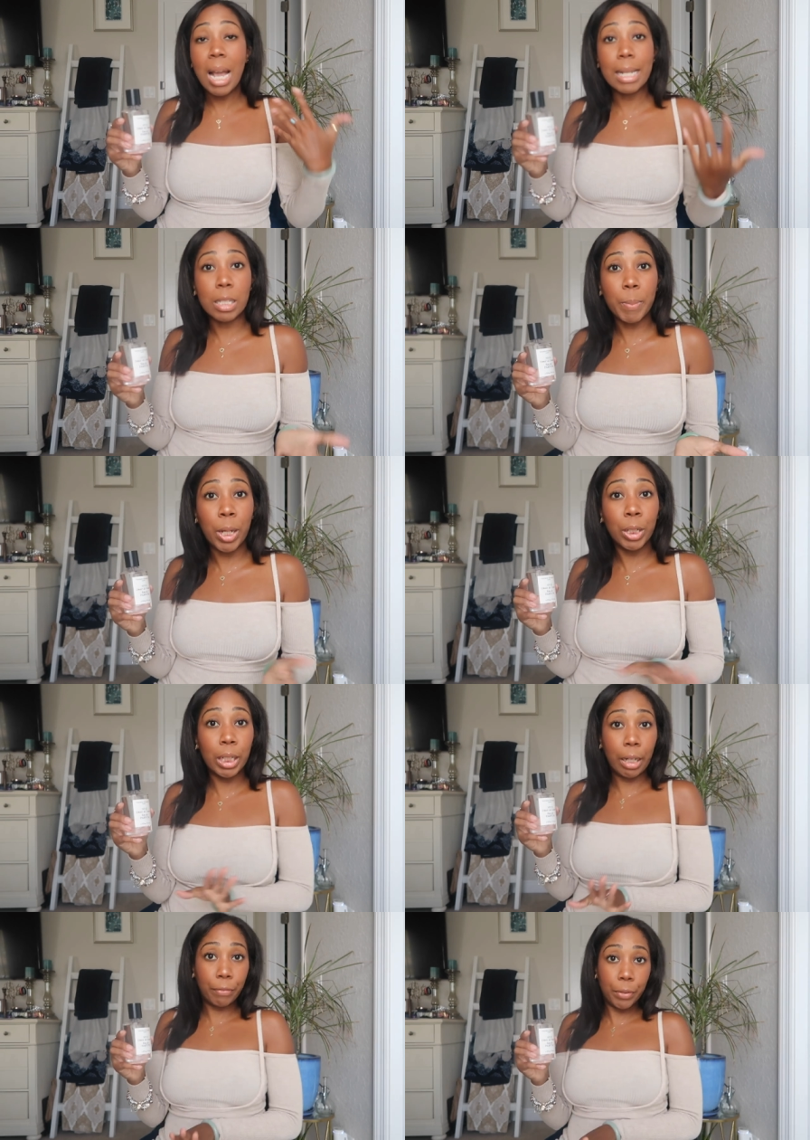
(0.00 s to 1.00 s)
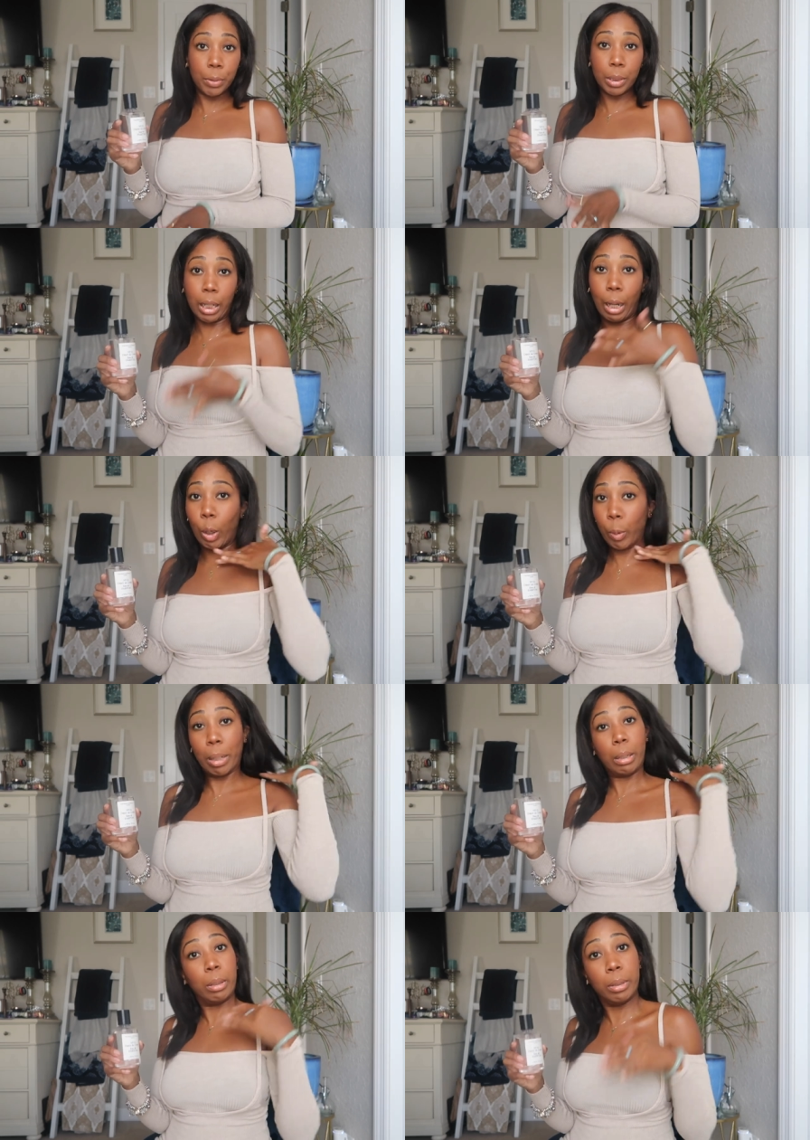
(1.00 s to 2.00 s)
I smell good. I feel good. I hope
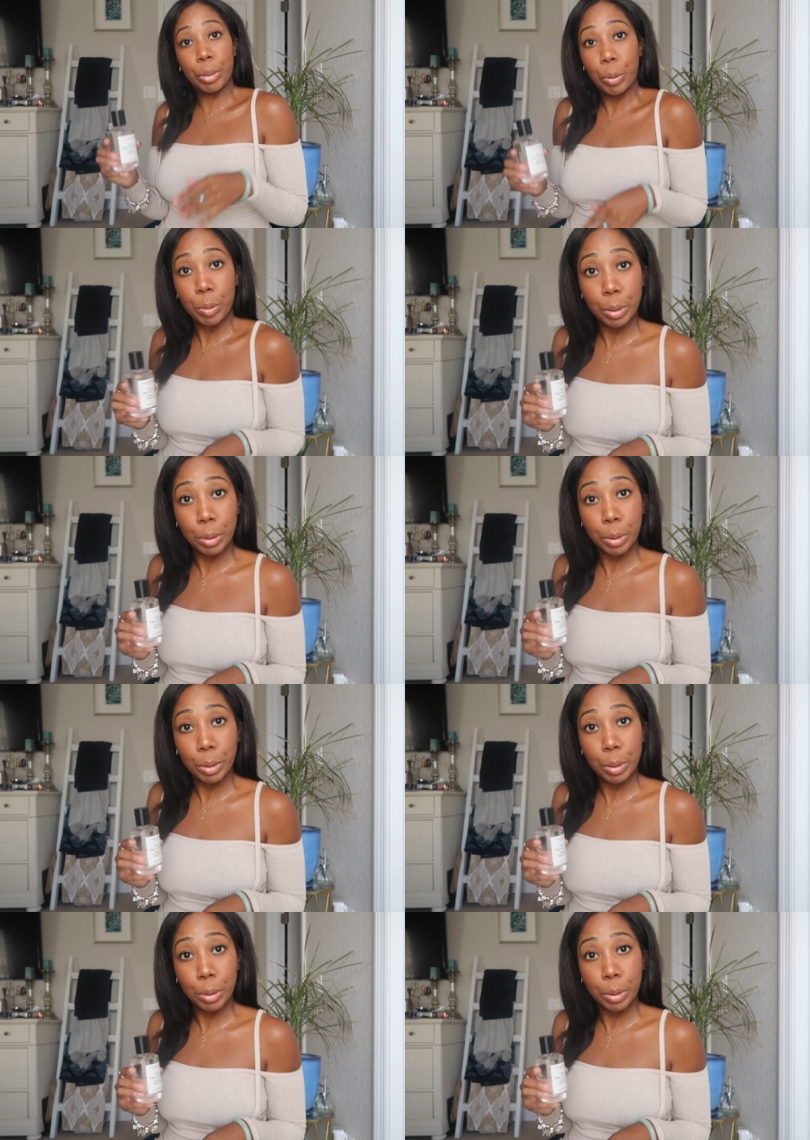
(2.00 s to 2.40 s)
I look good on